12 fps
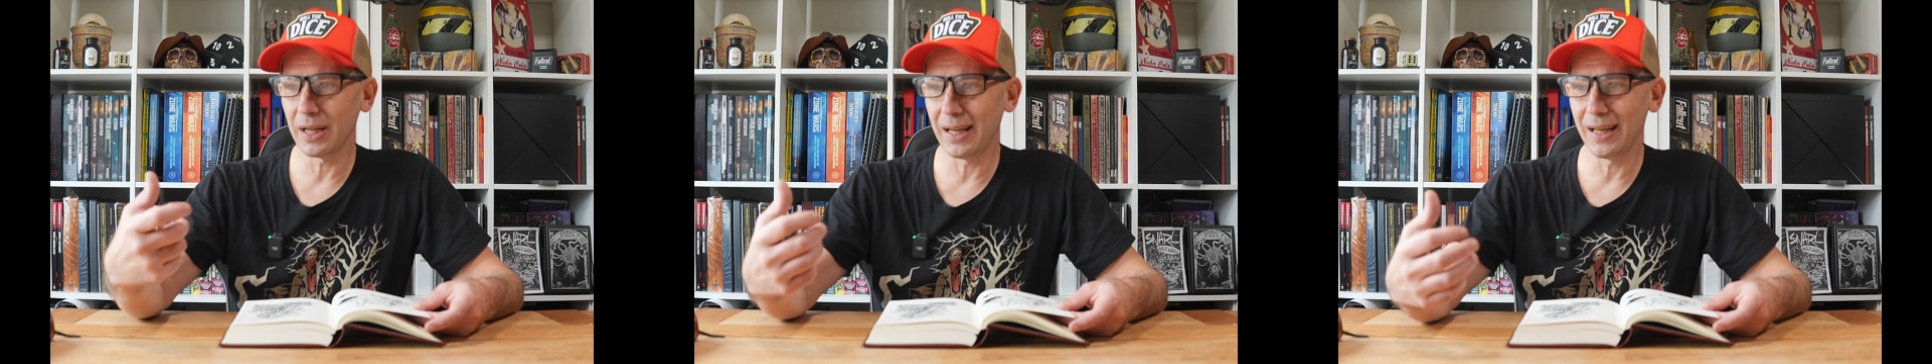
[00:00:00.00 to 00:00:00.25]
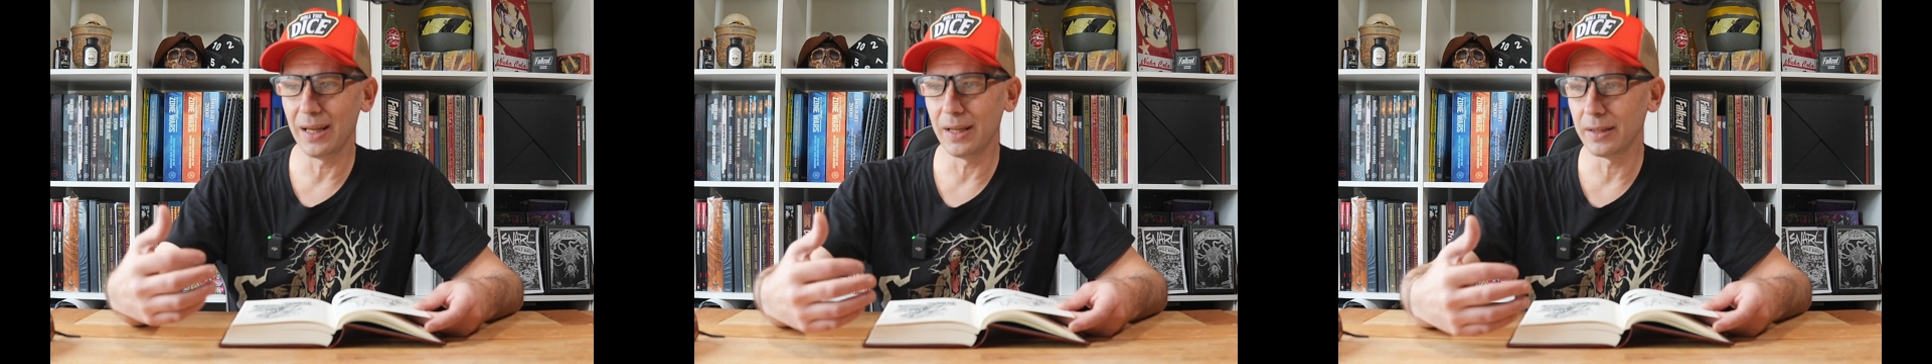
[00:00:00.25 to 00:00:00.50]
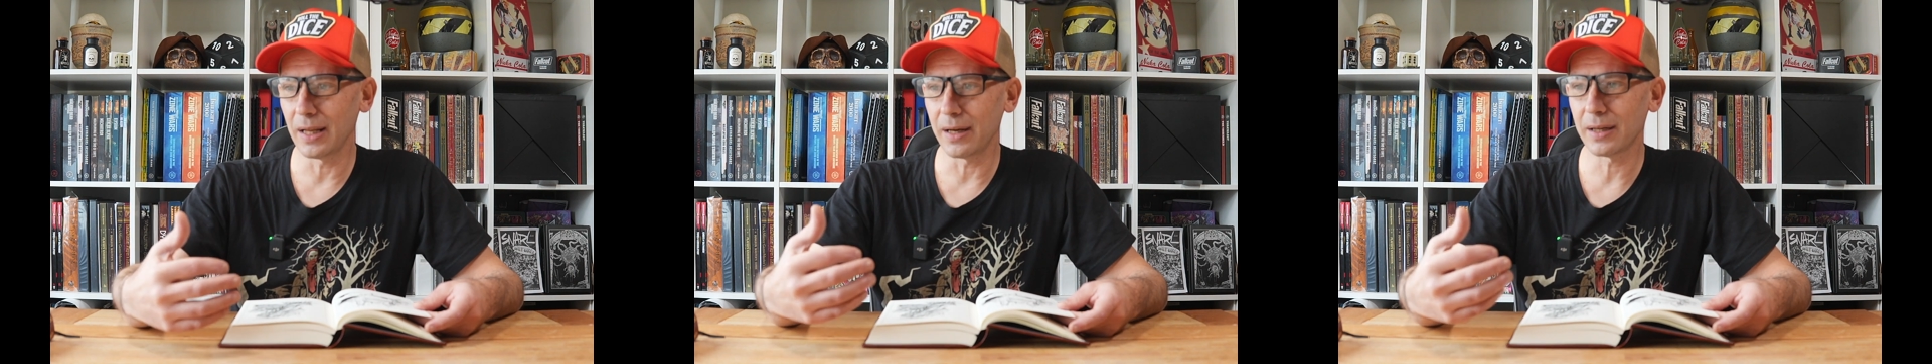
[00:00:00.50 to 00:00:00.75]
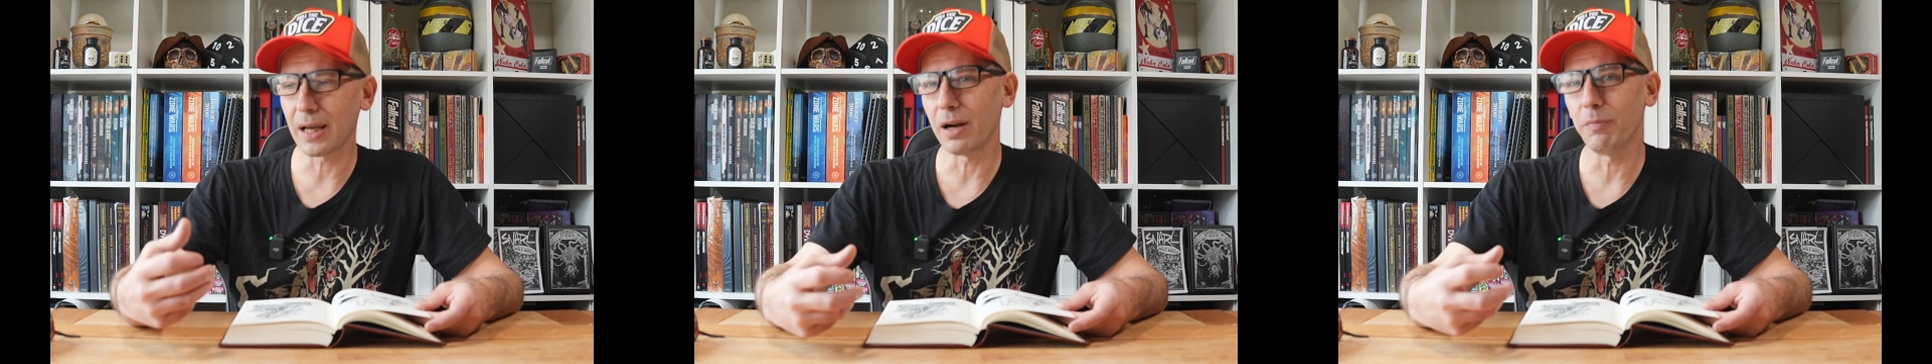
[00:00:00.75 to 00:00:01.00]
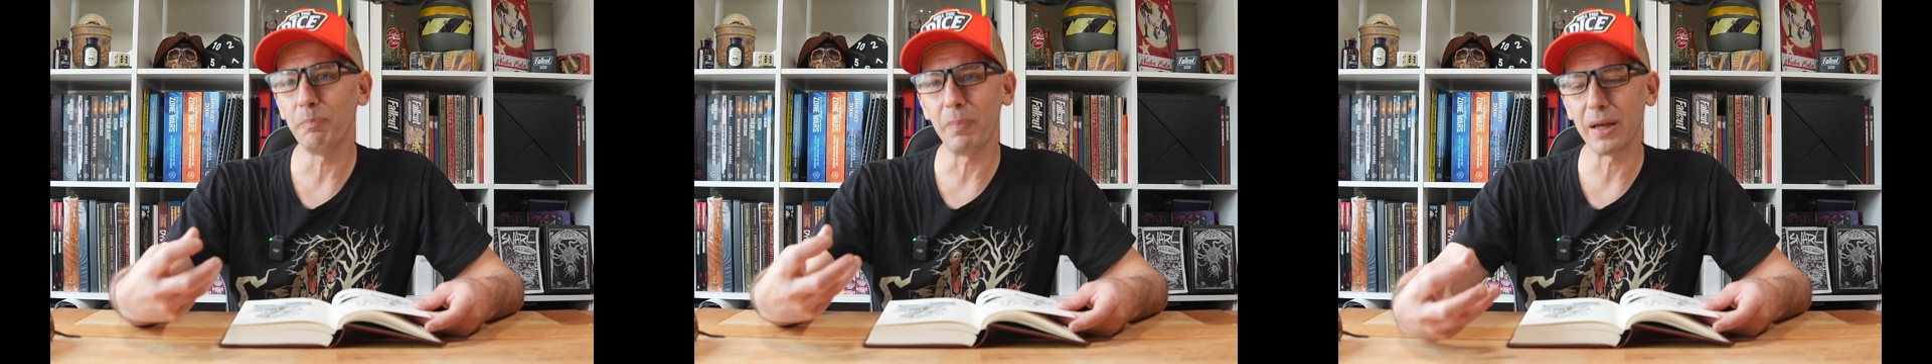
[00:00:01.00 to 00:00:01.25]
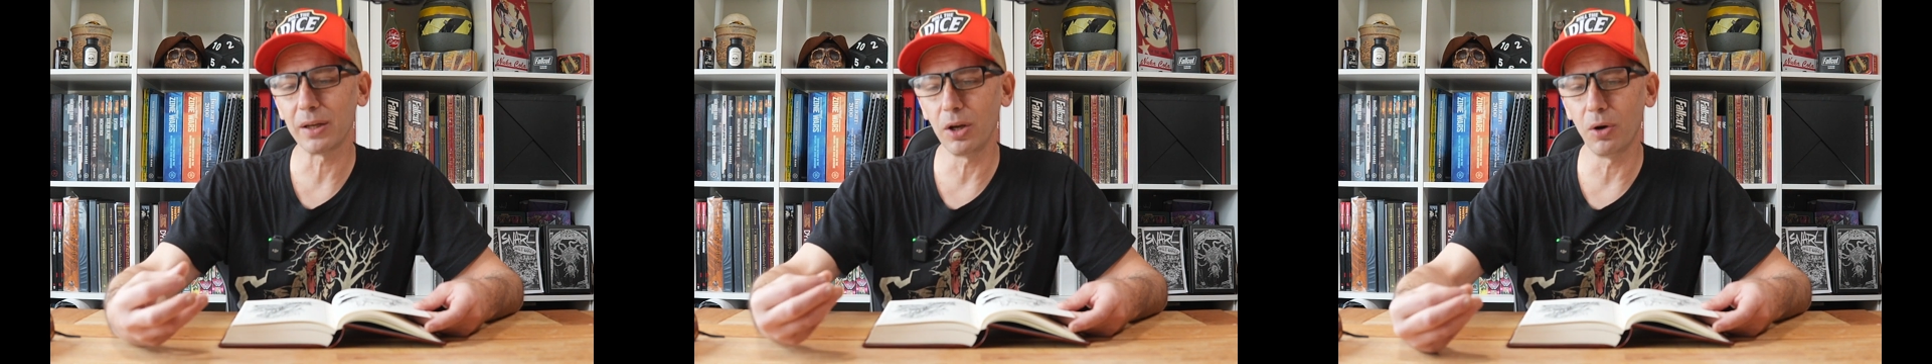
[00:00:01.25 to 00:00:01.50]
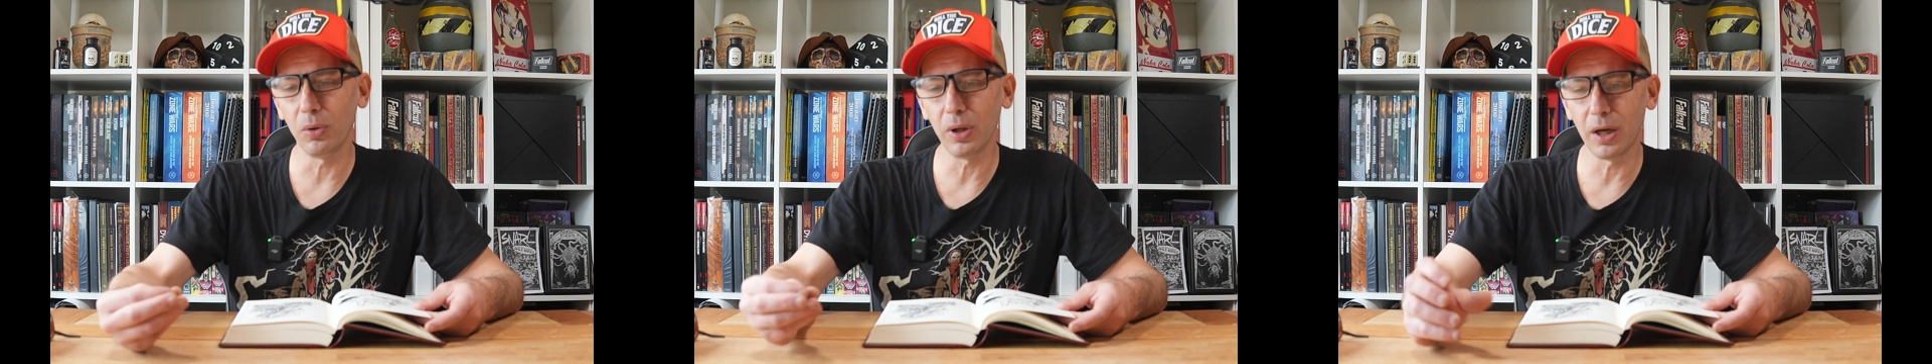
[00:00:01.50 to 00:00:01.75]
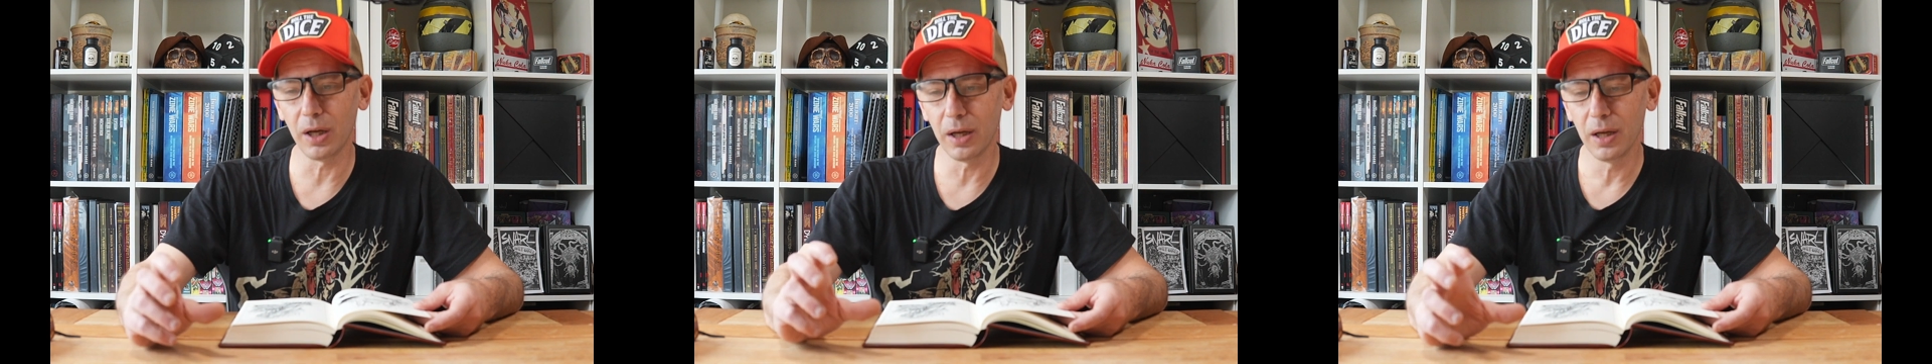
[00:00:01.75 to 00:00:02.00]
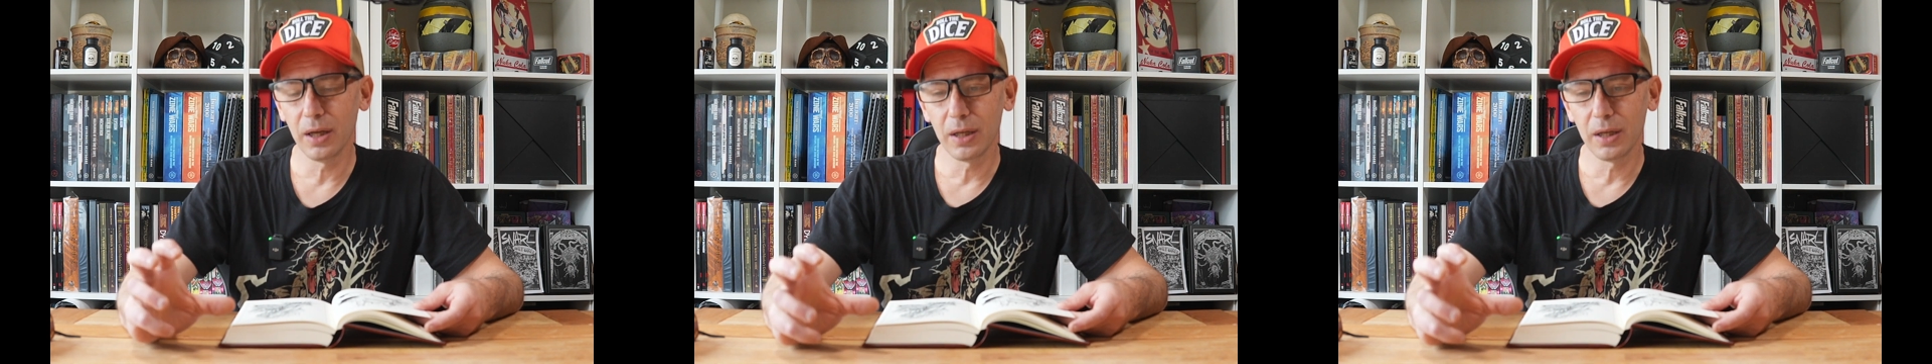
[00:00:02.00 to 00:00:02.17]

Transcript: and that kind of Magnola